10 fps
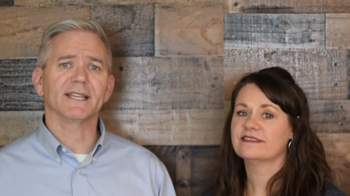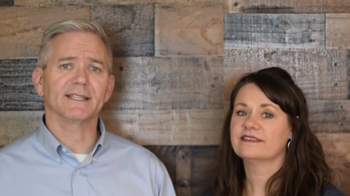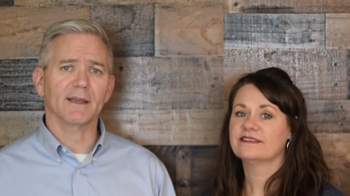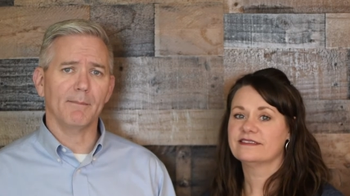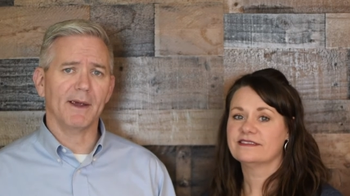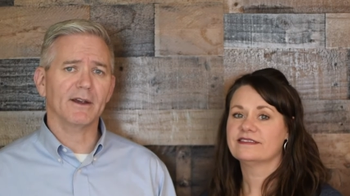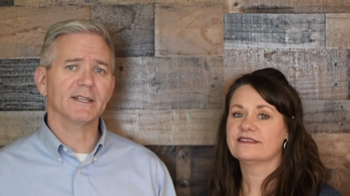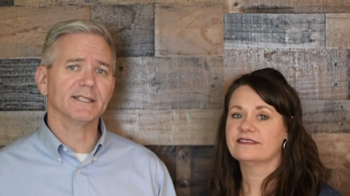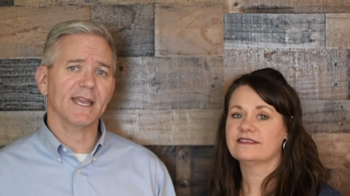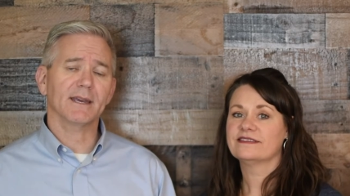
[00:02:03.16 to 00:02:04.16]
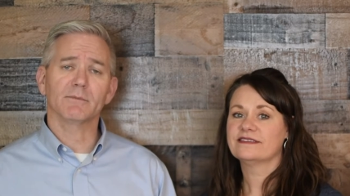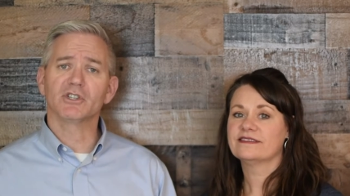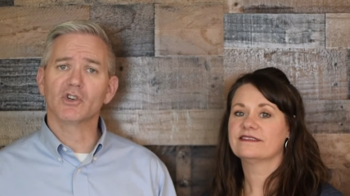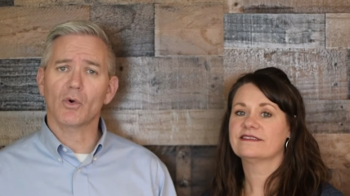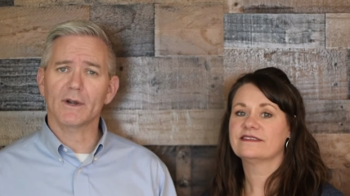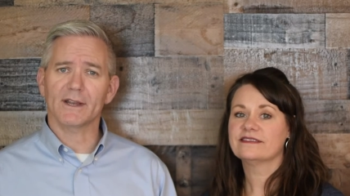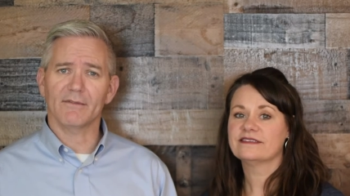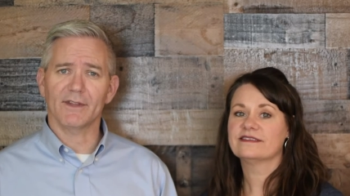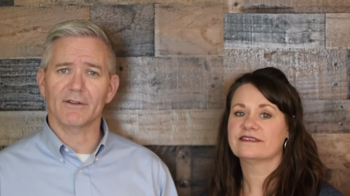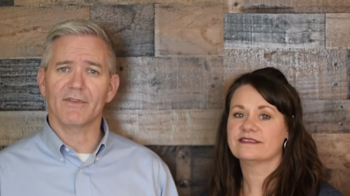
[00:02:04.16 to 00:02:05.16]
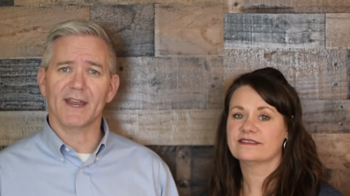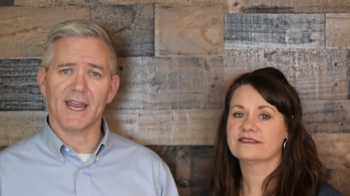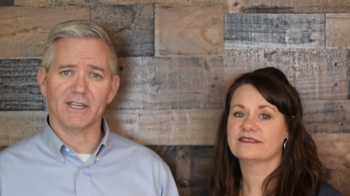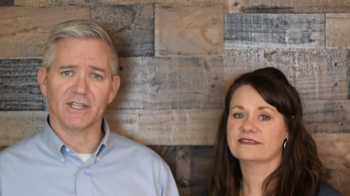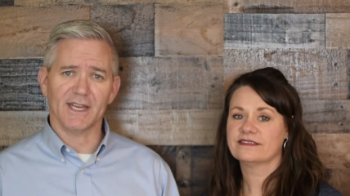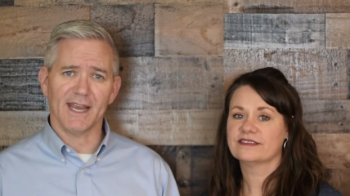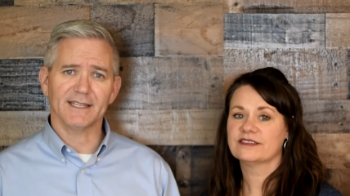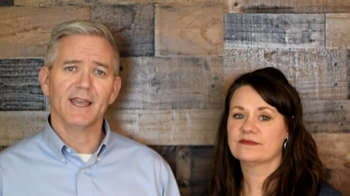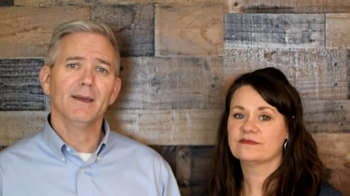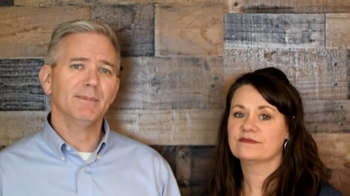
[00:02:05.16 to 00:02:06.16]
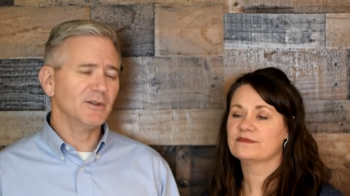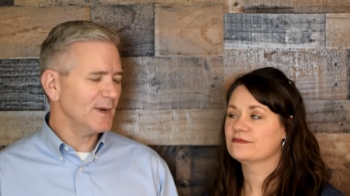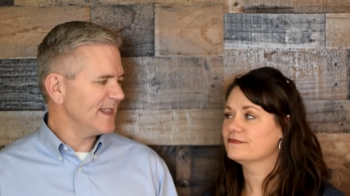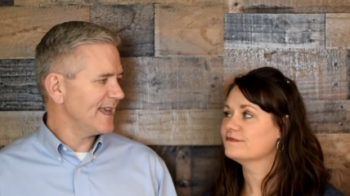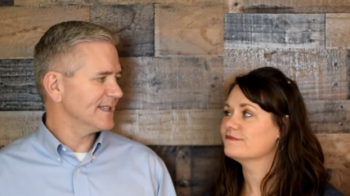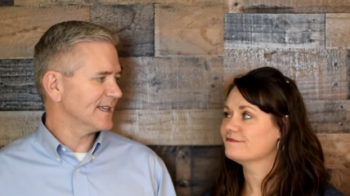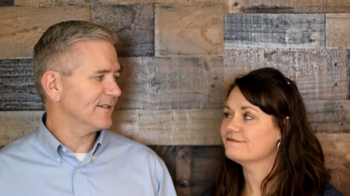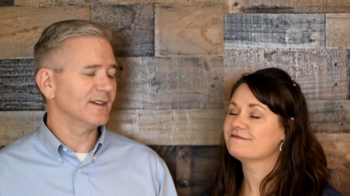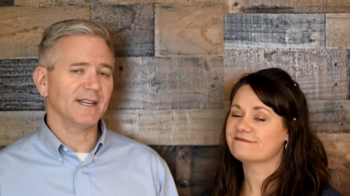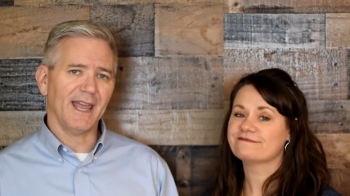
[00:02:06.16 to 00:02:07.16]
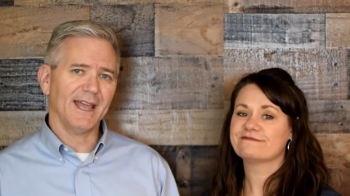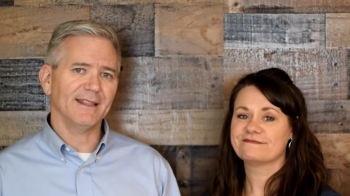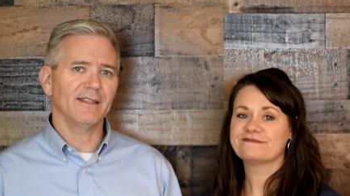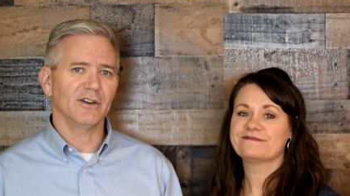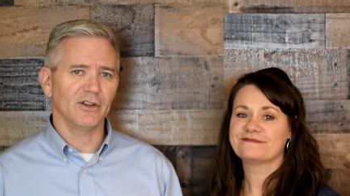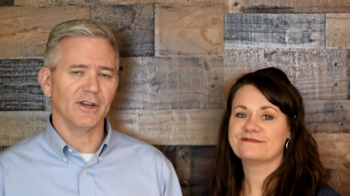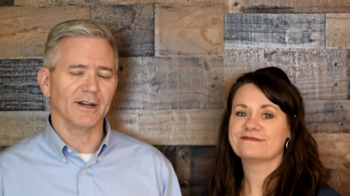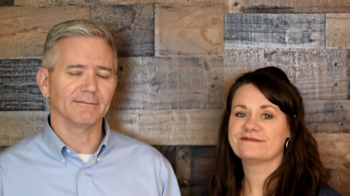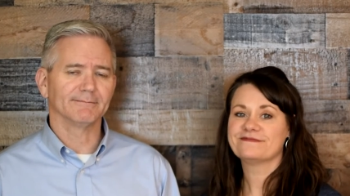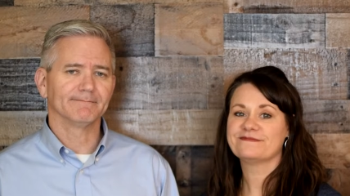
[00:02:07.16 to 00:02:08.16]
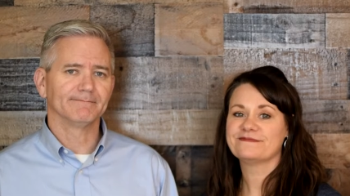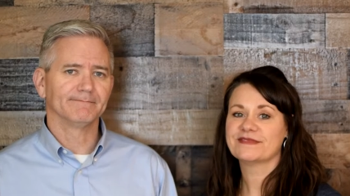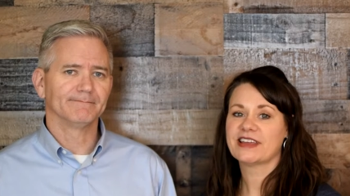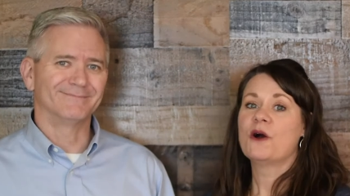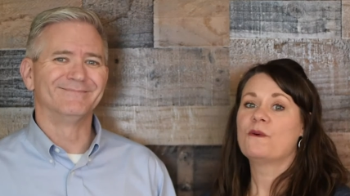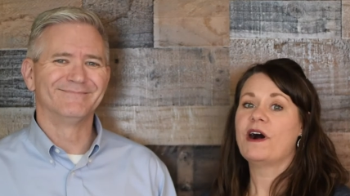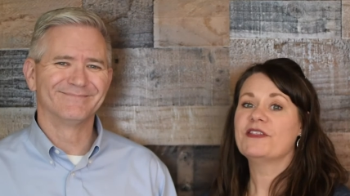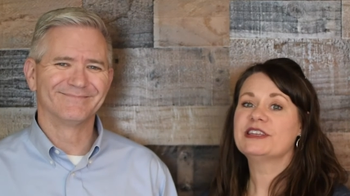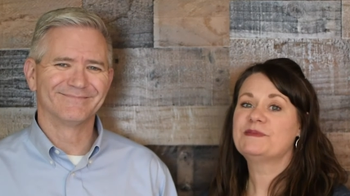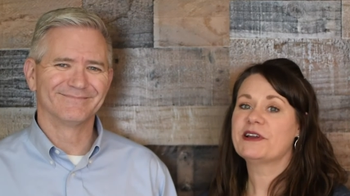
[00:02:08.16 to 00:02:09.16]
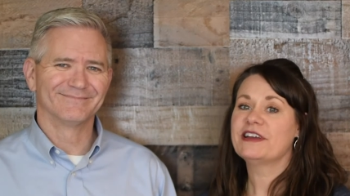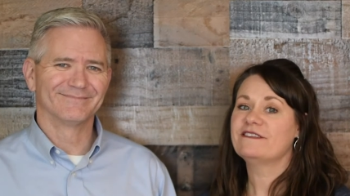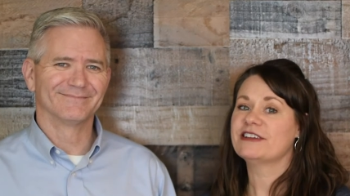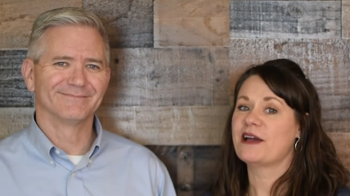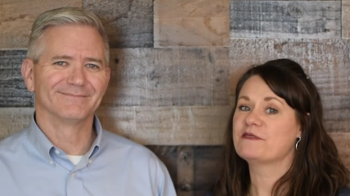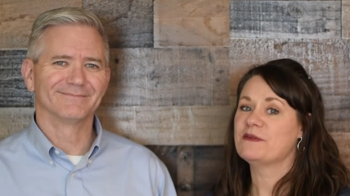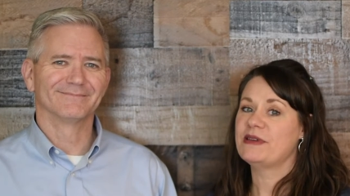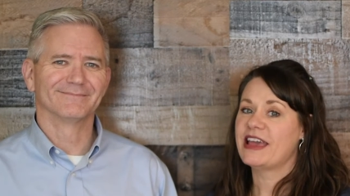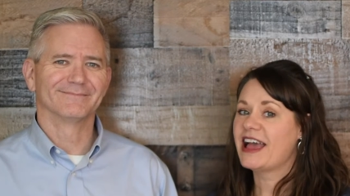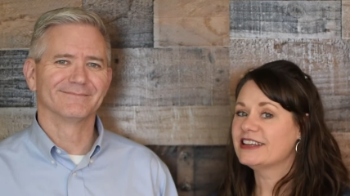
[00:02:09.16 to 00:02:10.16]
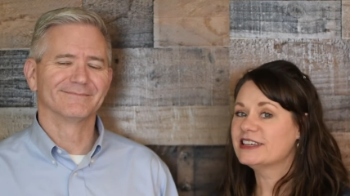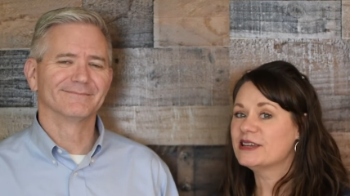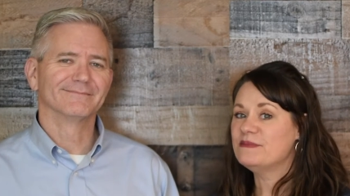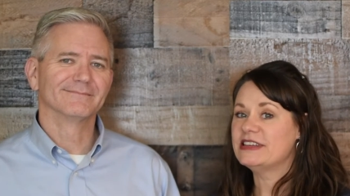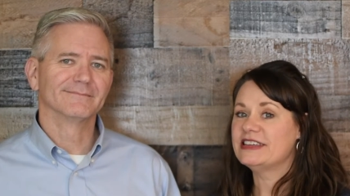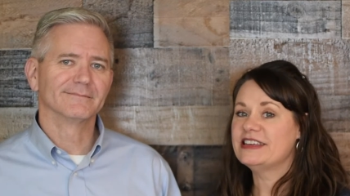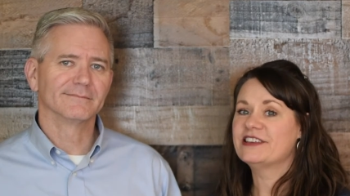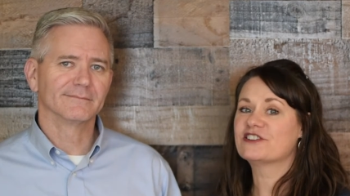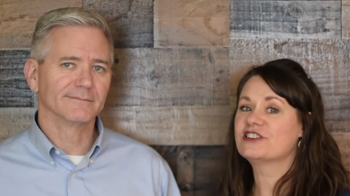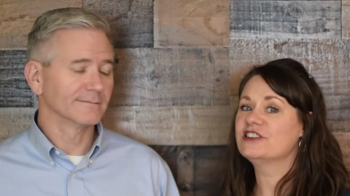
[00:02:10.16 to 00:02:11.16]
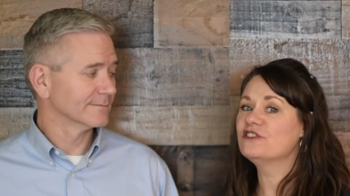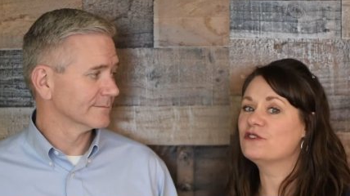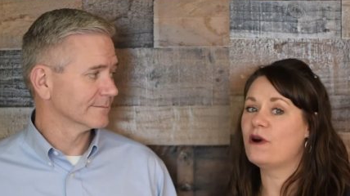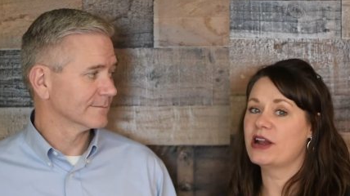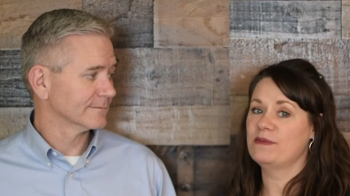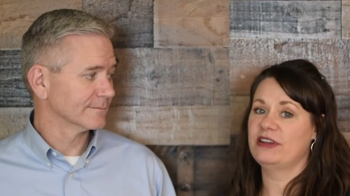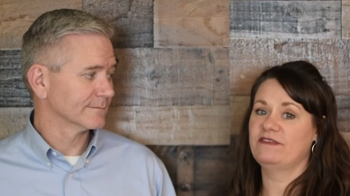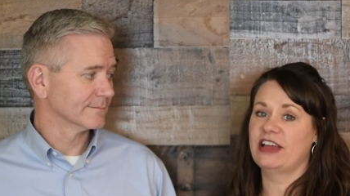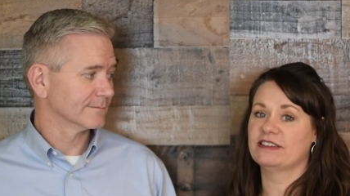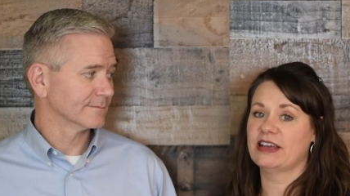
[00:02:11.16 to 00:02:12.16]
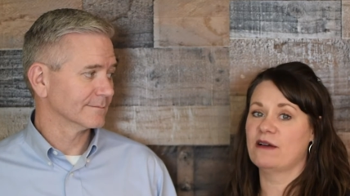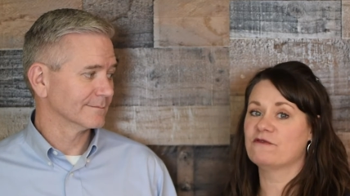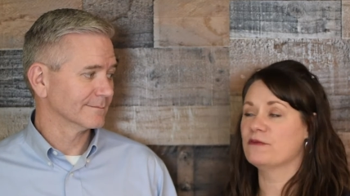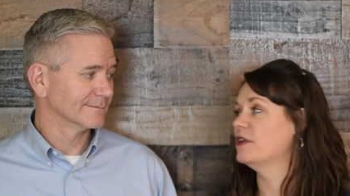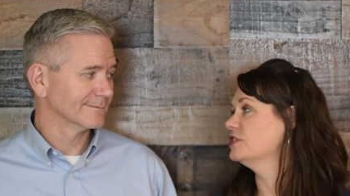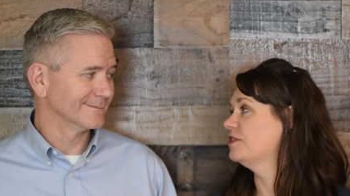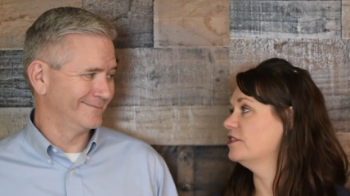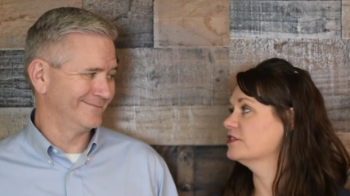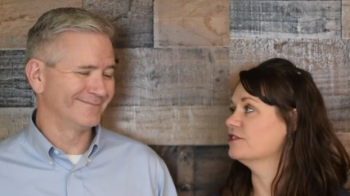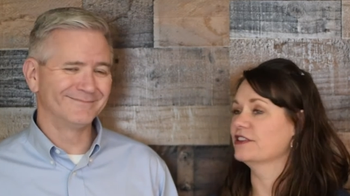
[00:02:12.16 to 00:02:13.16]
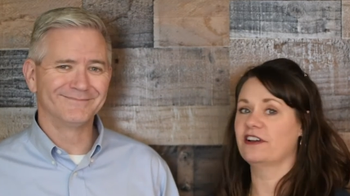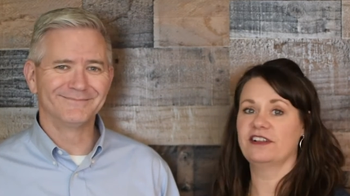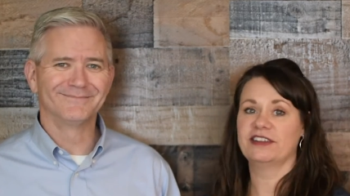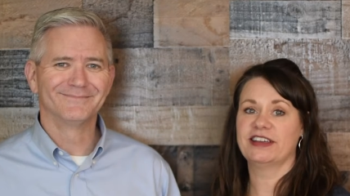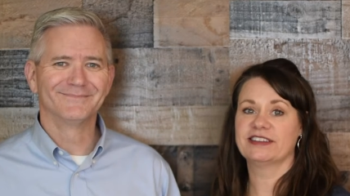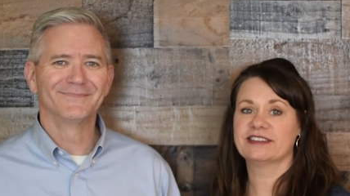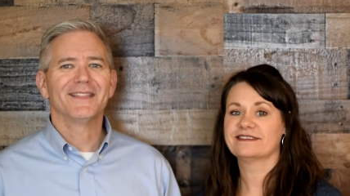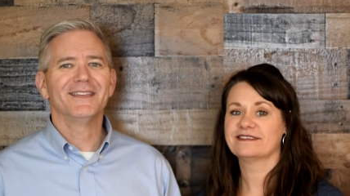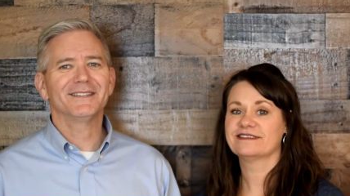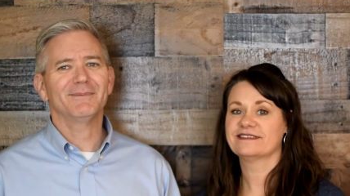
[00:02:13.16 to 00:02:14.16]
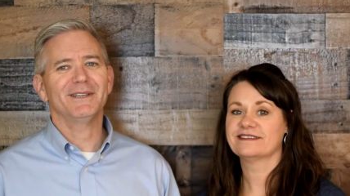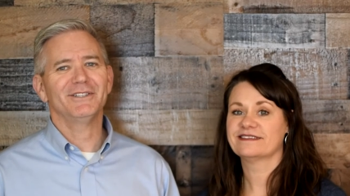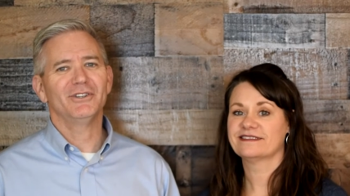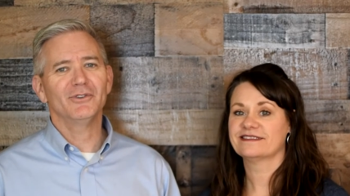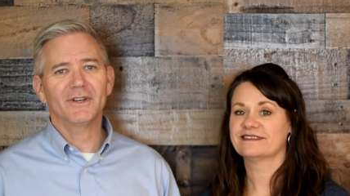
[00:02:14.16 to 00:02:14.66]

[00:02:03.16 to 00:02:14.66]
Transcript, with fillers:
Speaker 1: since Americans take a majority of their vacation days between Thanksgiving and the New Year.
Speaker 2: While this period of time can be hectic and busy, there's still quite a bit of downtime for most folks during the holidays.
Speaker 1: This means you